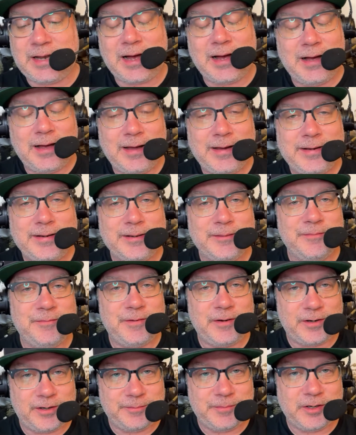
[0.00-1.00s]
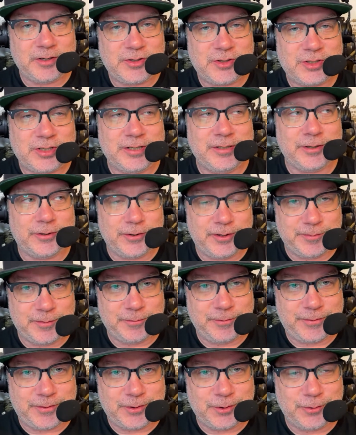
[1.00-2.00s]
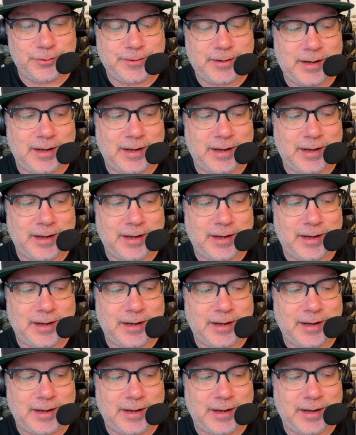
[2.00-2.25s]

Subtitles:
I am very much in agreement with you.